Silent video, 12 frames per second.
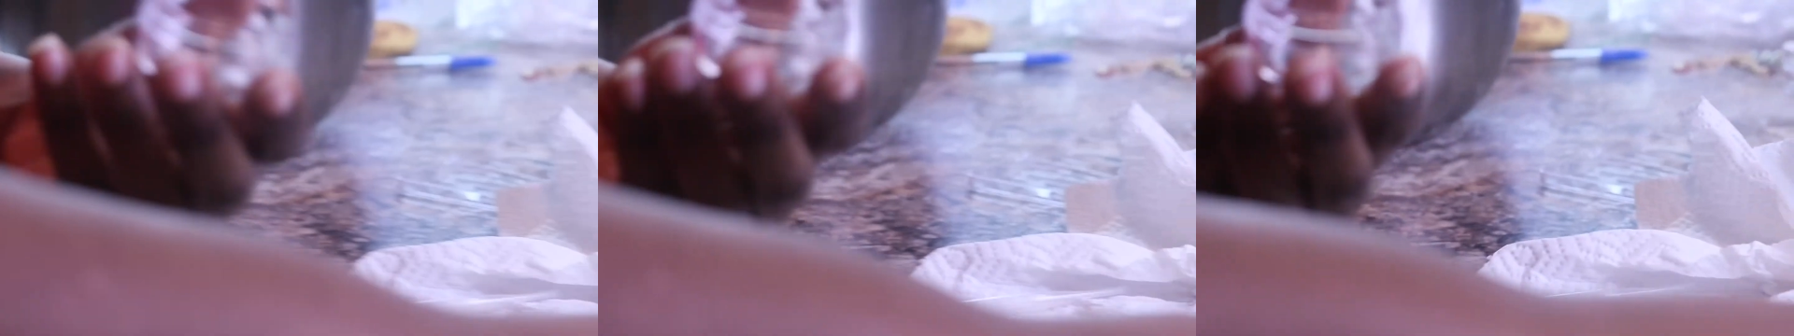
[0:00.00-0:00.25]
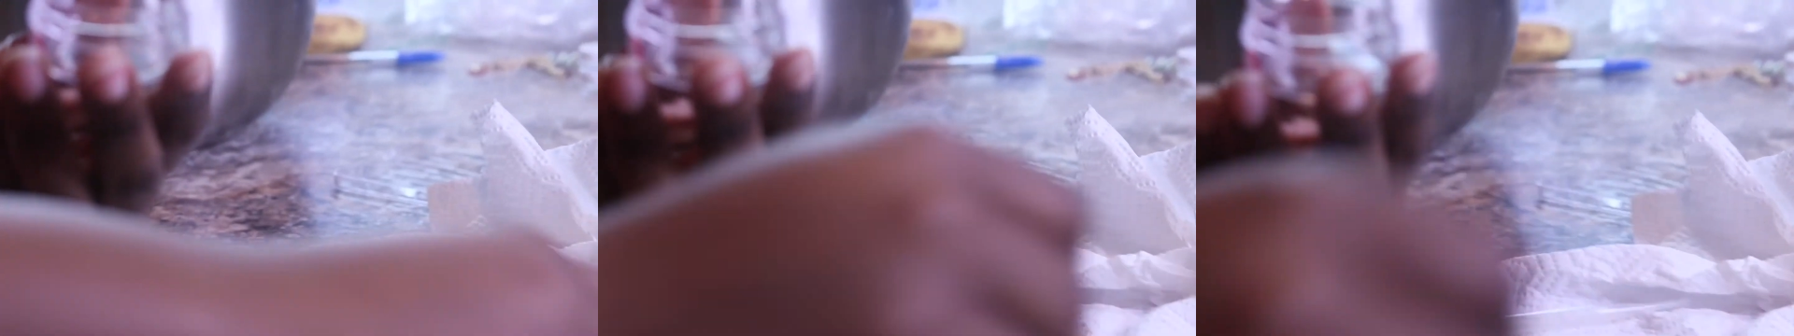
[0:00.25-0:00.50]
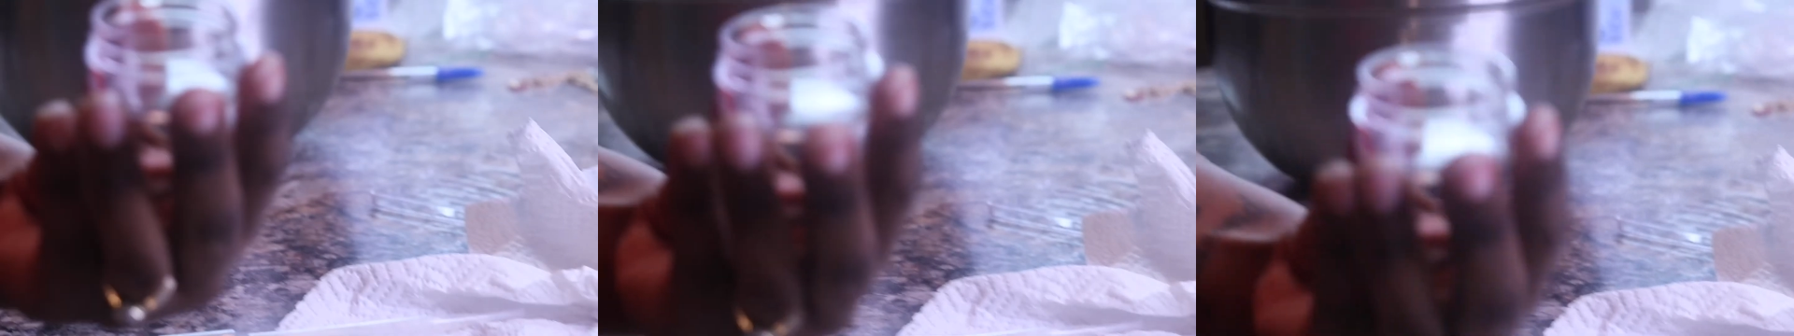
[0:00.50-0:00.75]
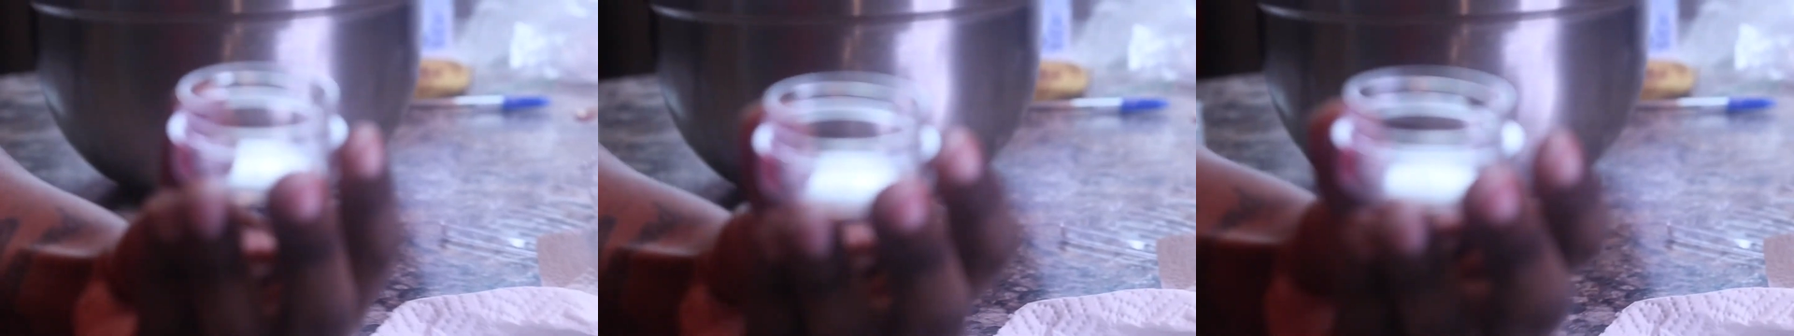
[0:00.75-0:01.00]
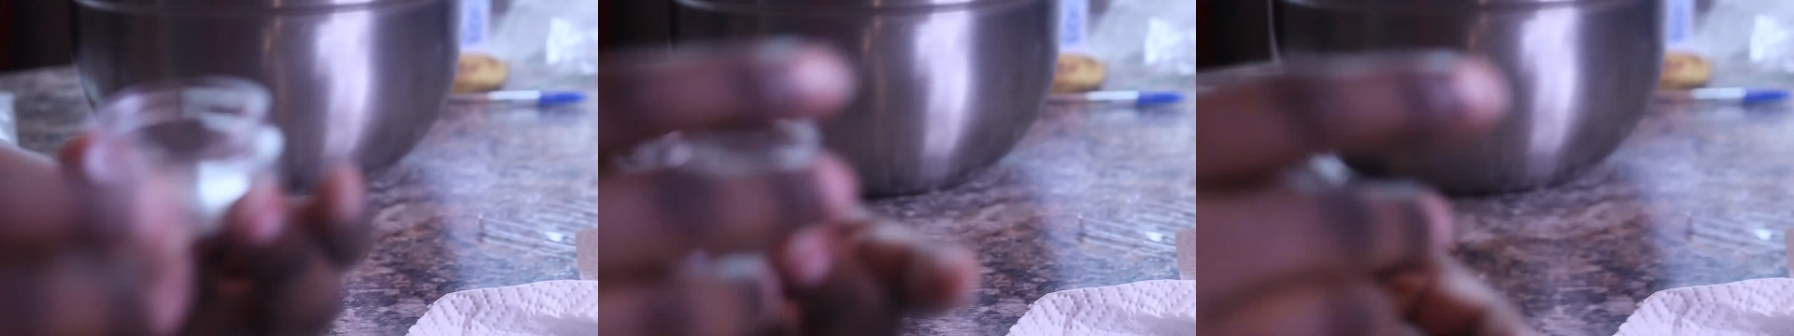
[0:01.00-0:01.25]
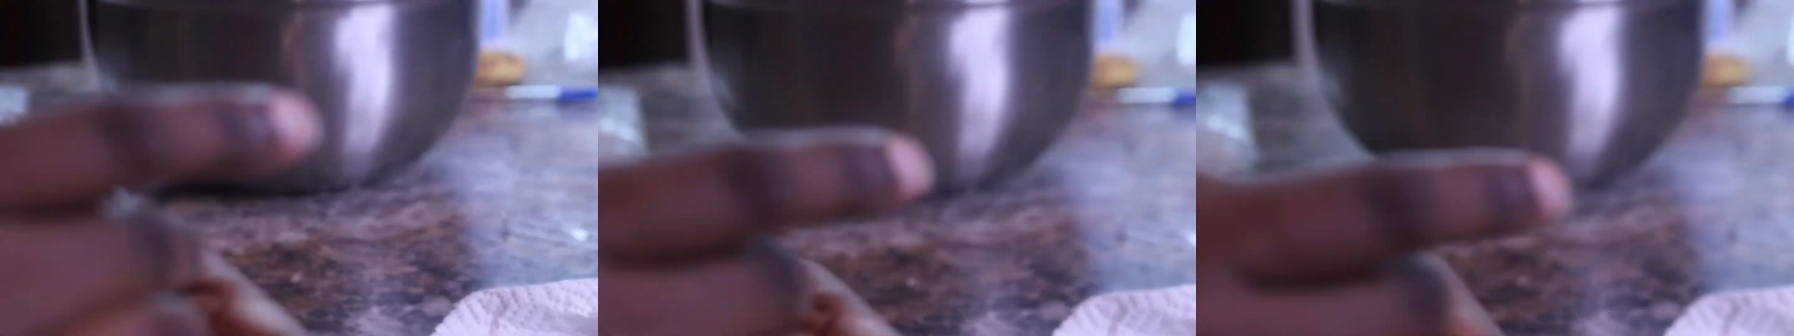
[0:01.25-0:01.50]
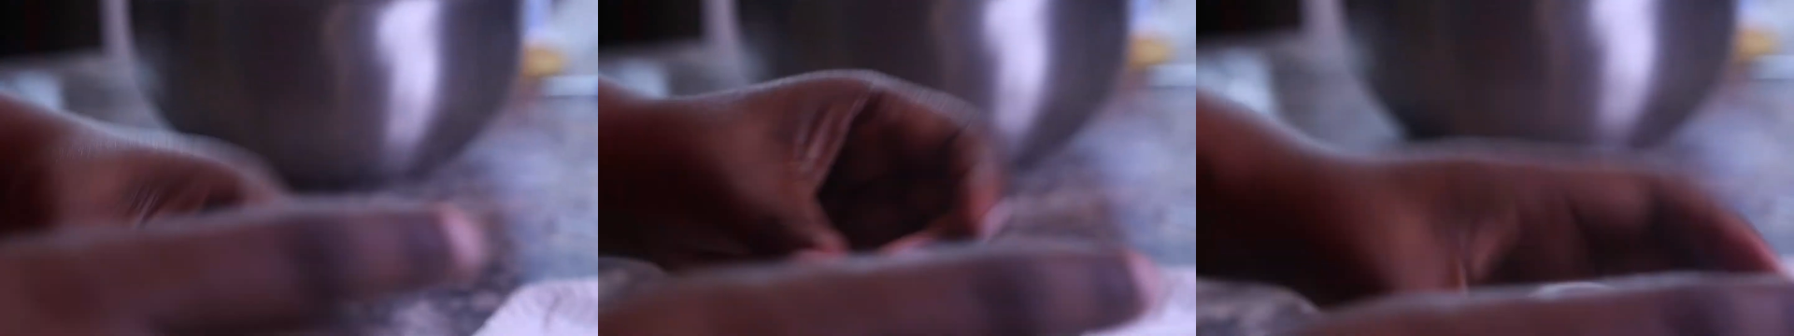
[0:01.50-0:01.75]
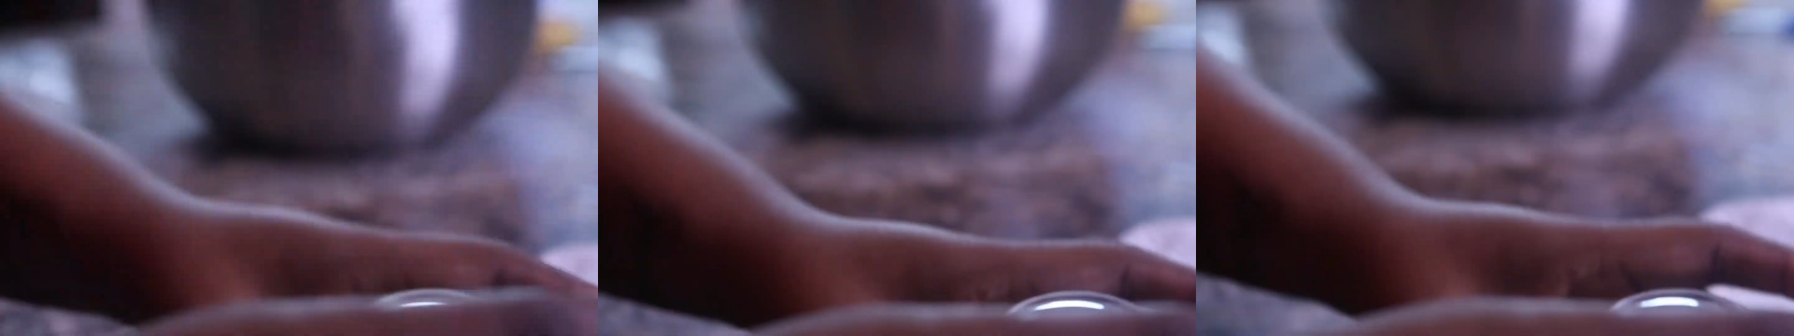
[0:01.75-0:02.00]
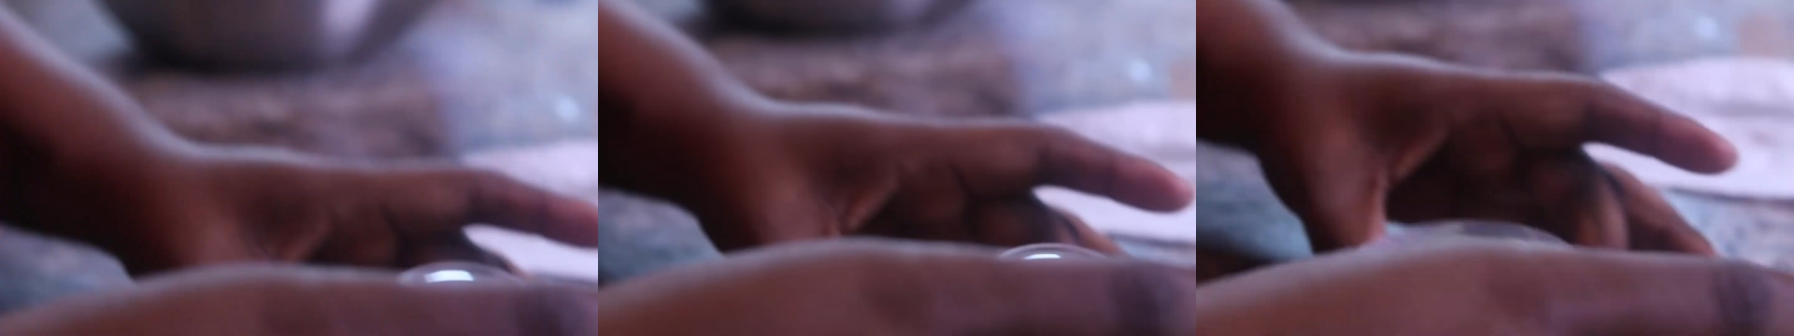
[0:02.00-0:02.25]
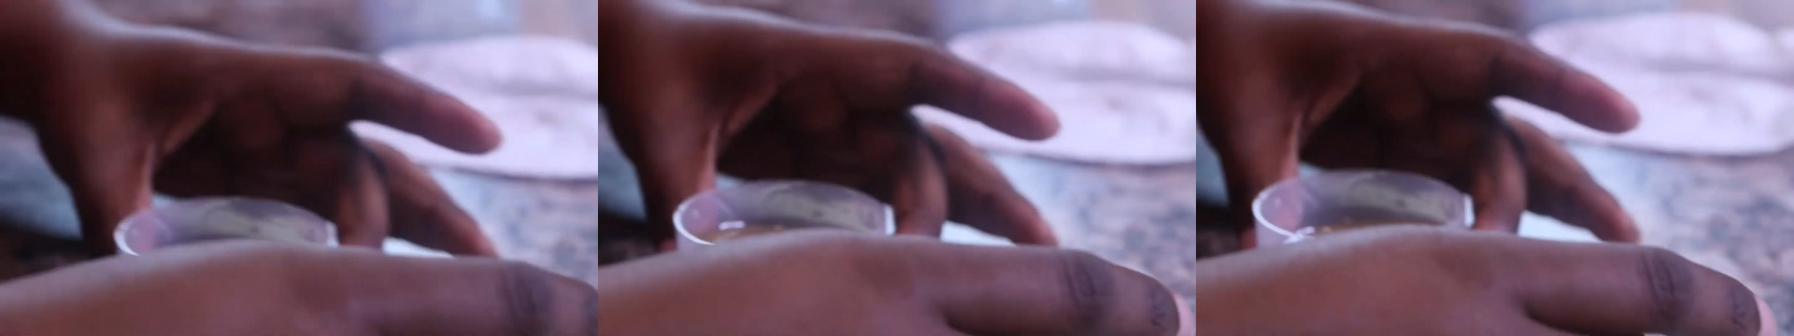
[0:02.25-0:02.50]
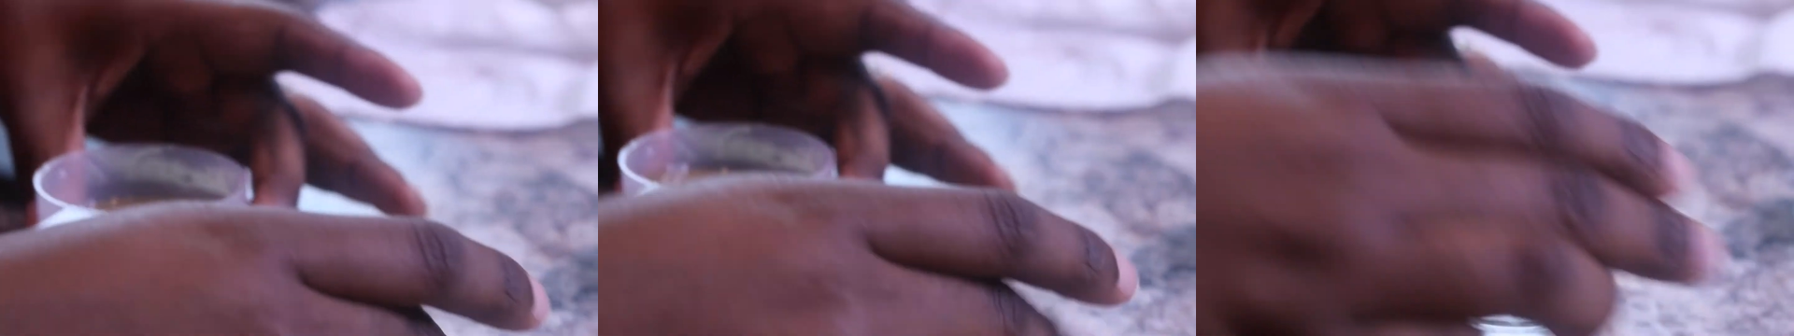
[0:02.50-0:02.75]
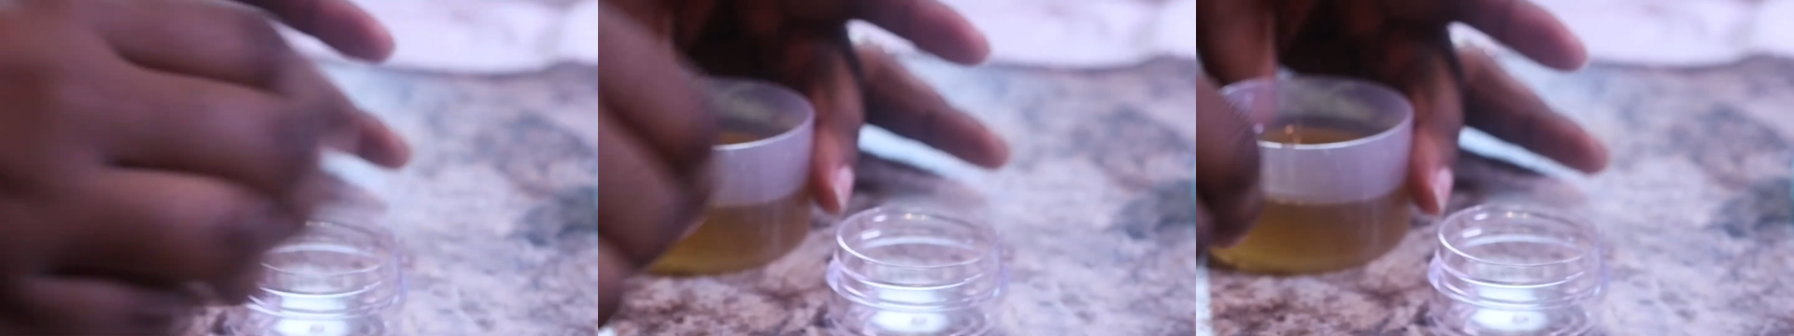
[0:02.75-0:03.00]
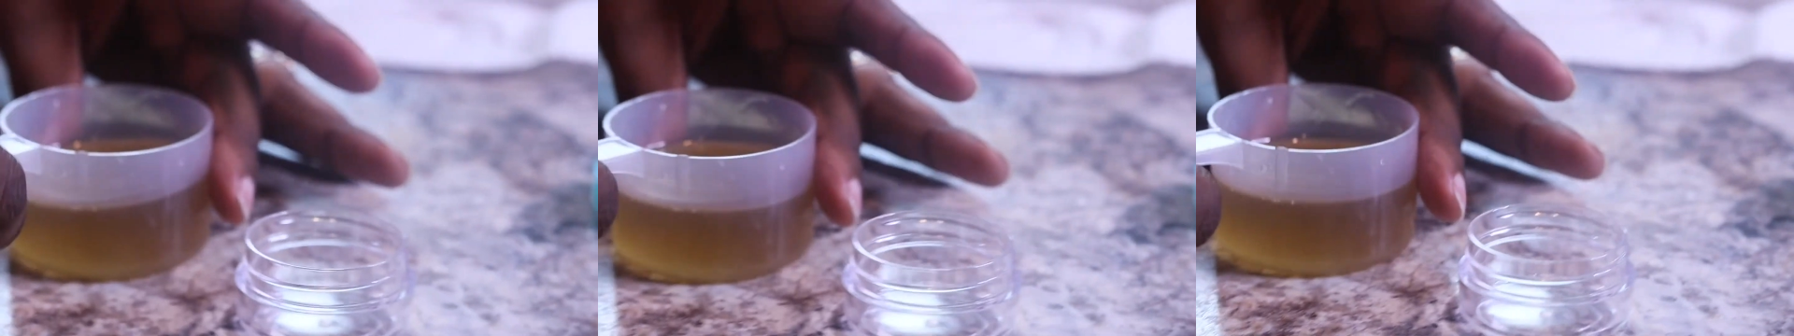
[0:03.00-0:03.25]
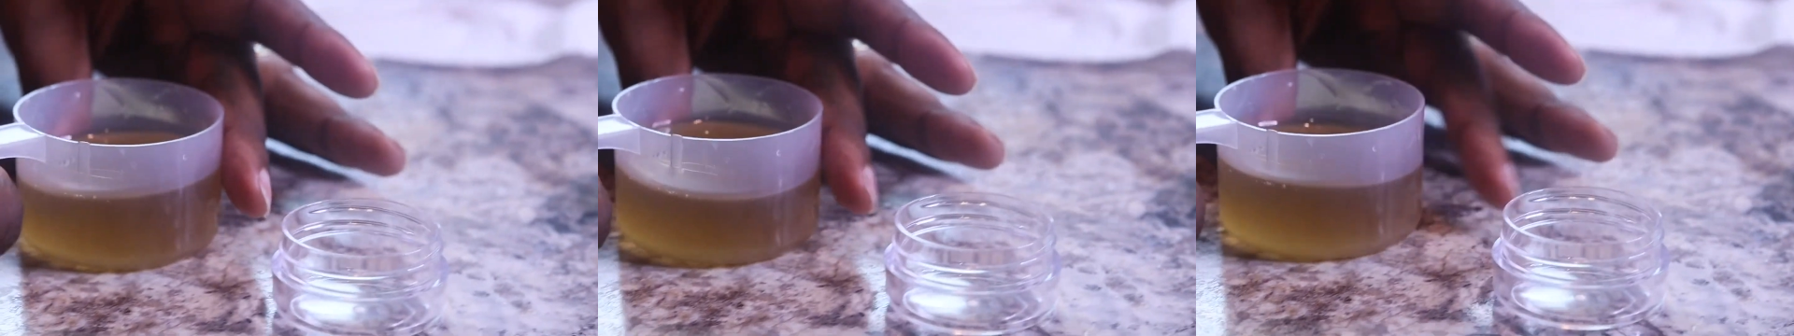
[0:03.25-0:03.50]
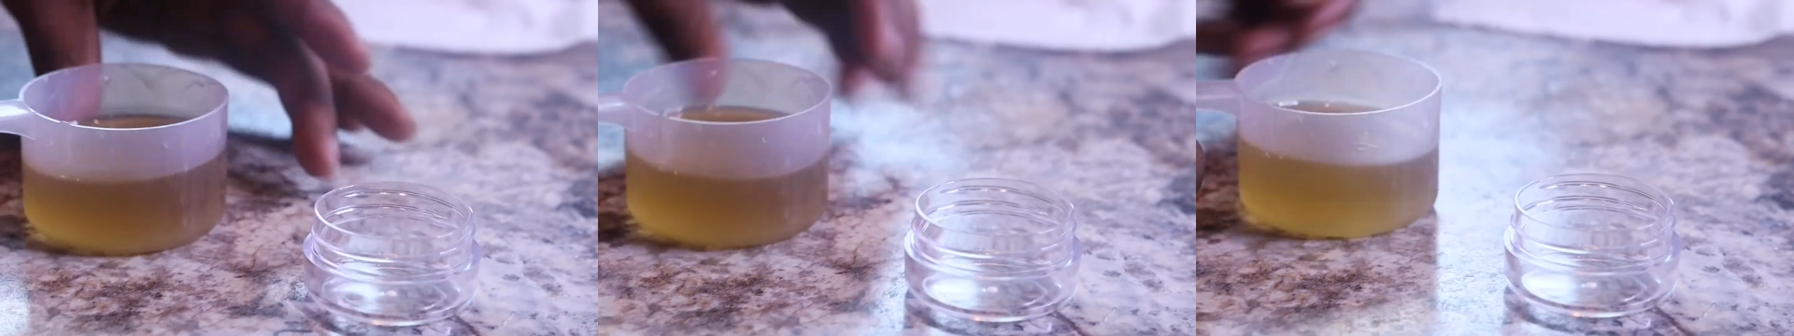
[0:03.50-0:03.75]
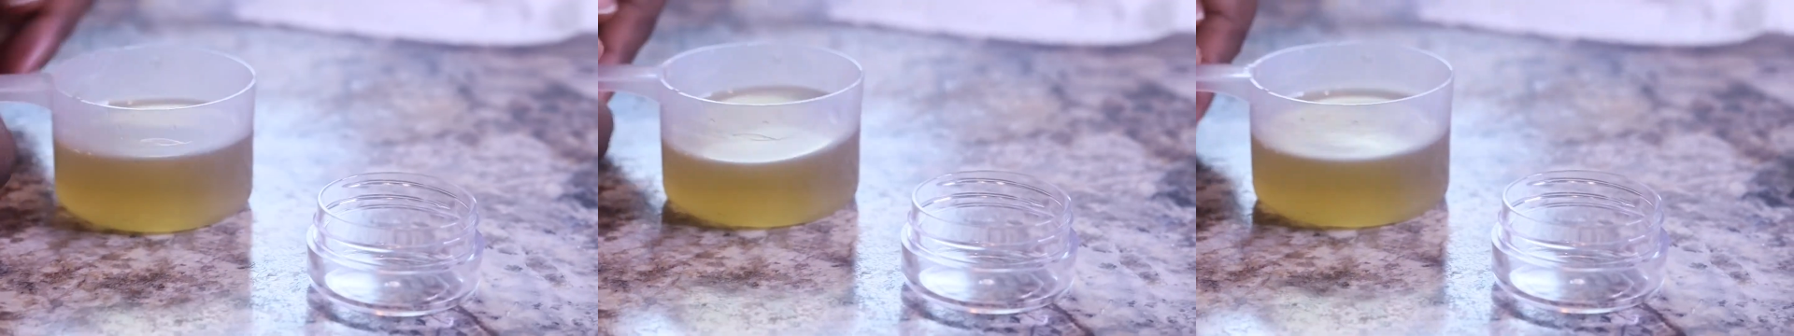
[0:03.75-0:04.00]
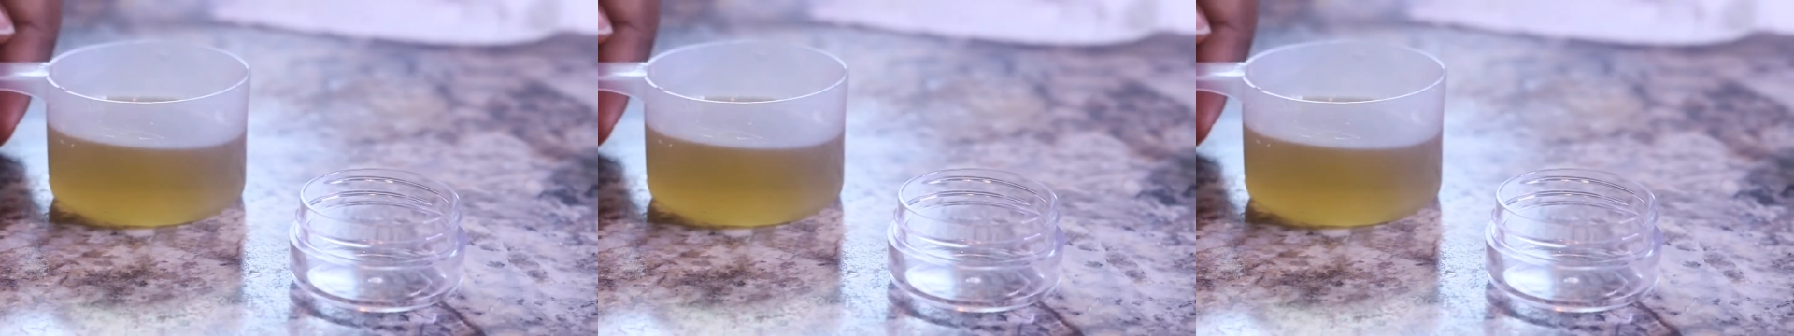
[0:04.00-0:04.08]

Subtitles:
Nobody's mouth can be seen.